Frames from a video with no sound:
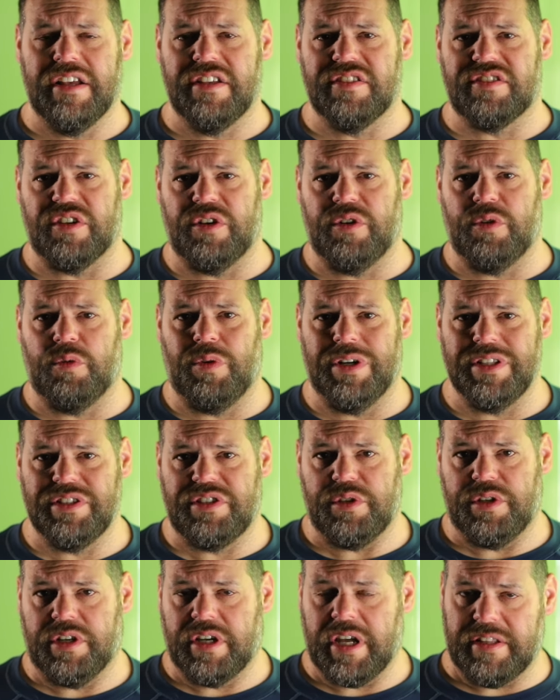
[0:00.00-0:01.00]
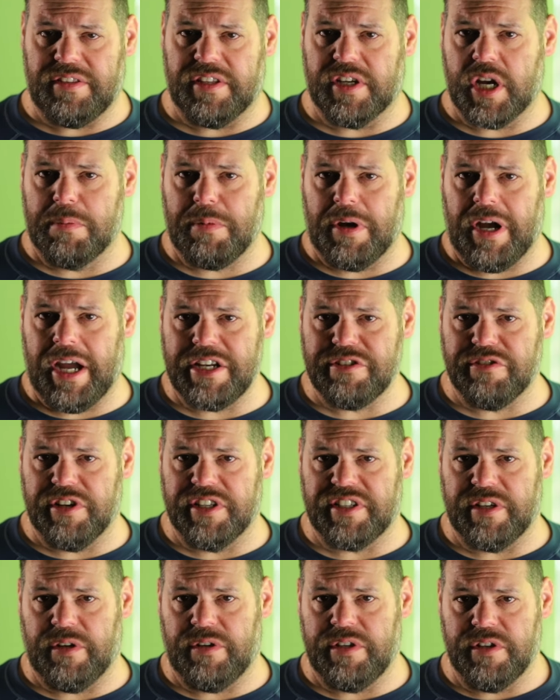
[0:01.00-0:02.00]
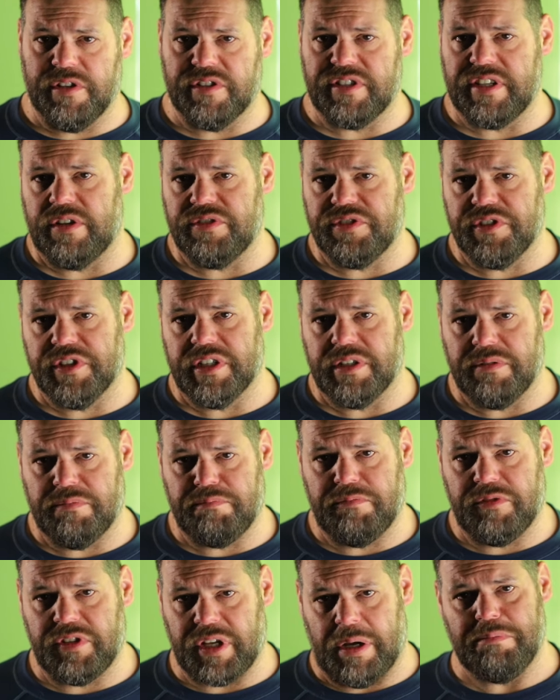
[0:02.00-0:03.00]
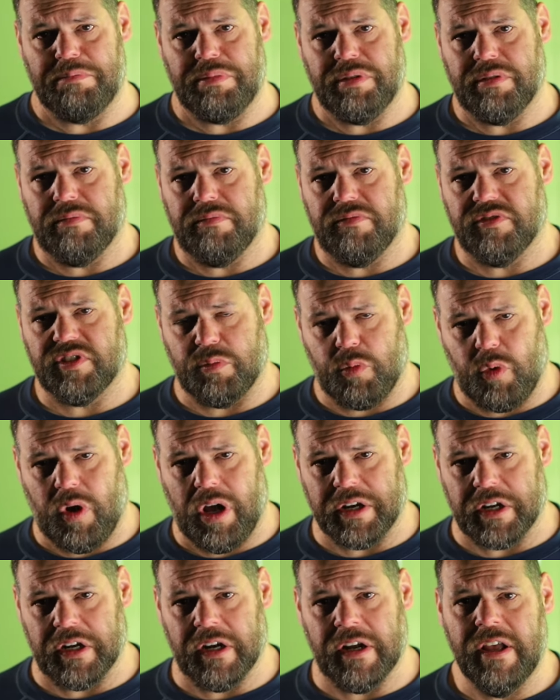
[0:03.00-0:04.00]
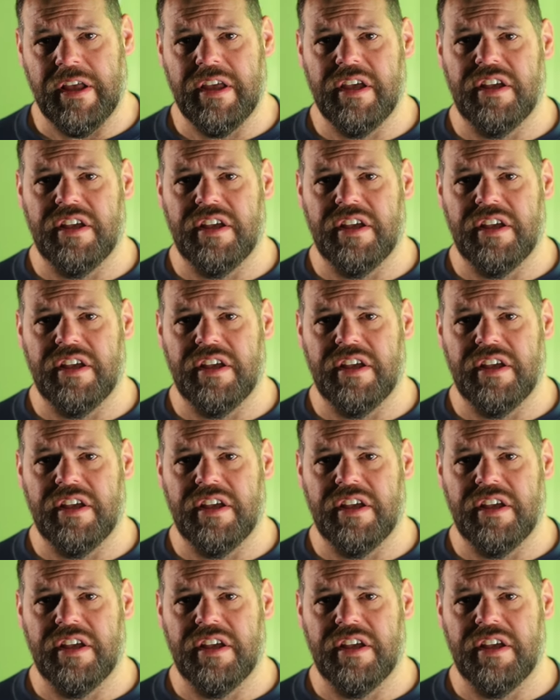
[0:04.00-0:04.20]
So once you cut the carbohydrates out, your cells are going to dump some water.